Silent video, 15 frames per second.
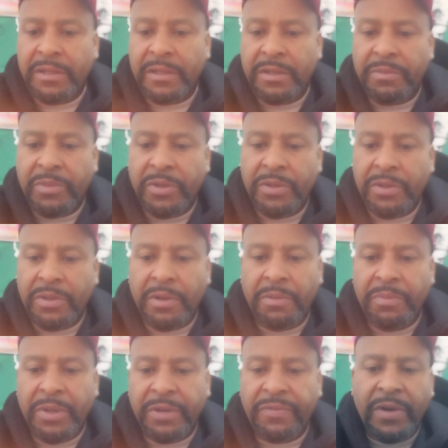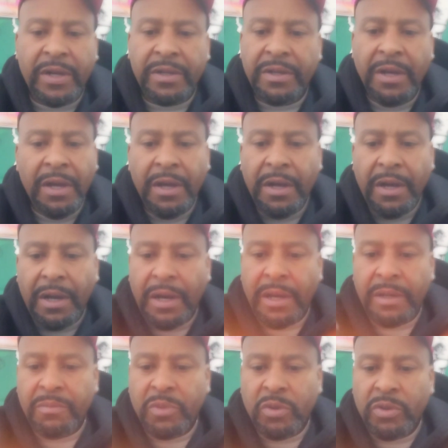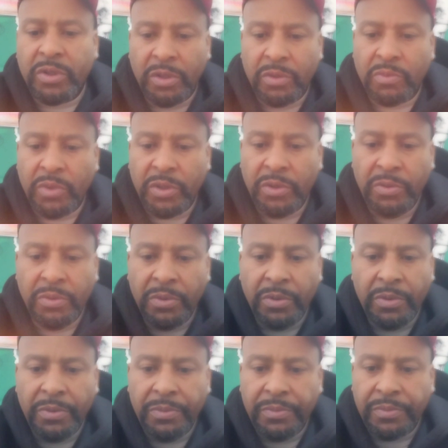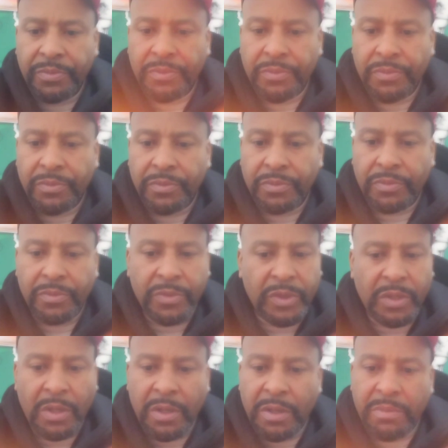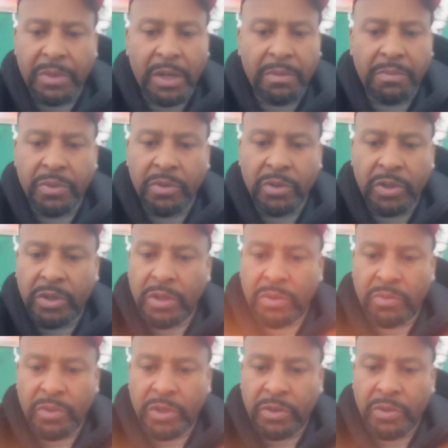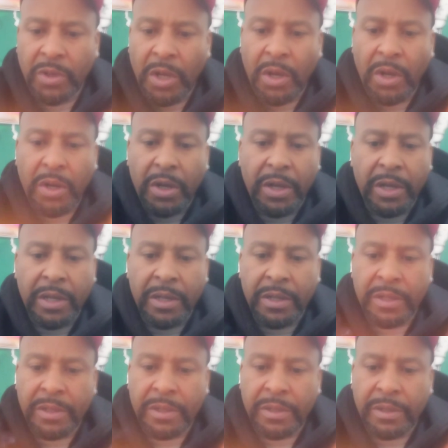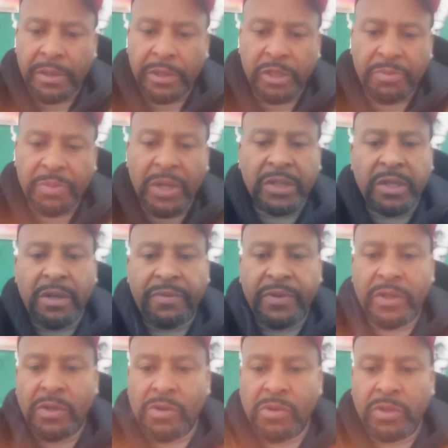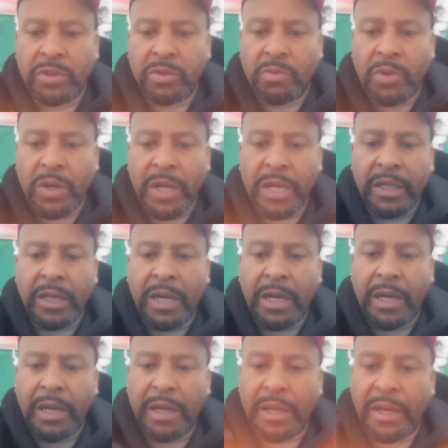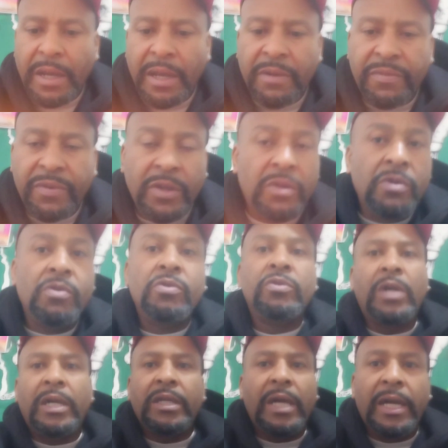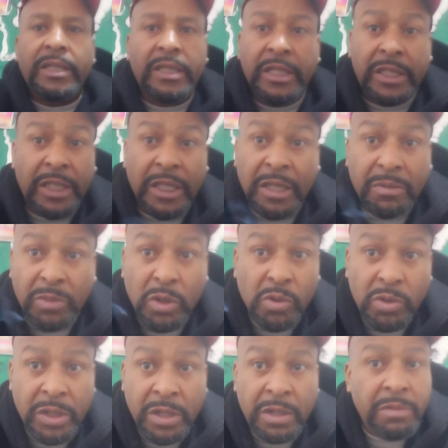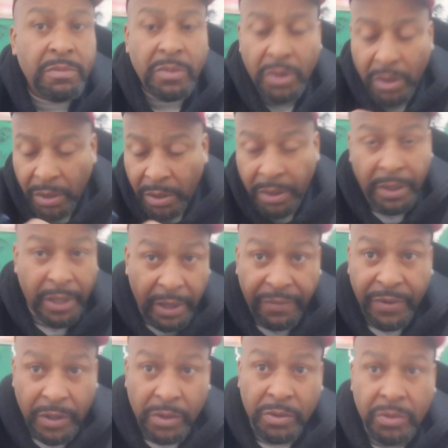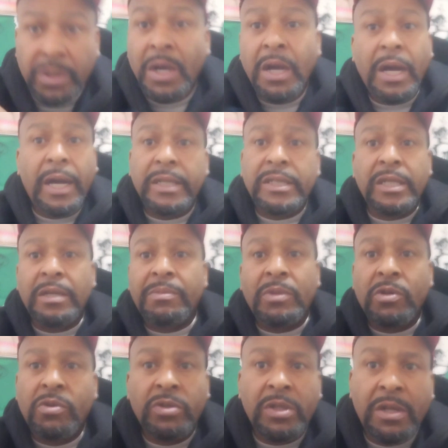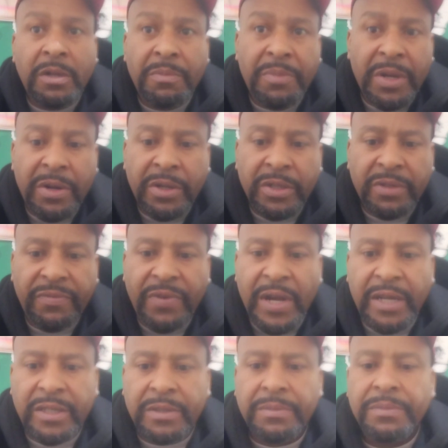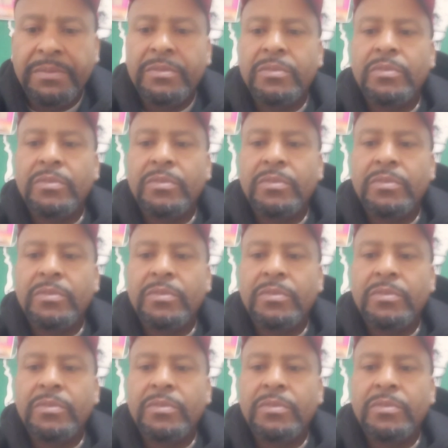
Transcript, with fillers: again, man. A big fight. I ain't bullshitting with you. I am not bullshitting with you. And uh, especially if he loses the way I, I if he loses, I, I just see him losing. The, if he loses, I see him losing in embarrassing fashion.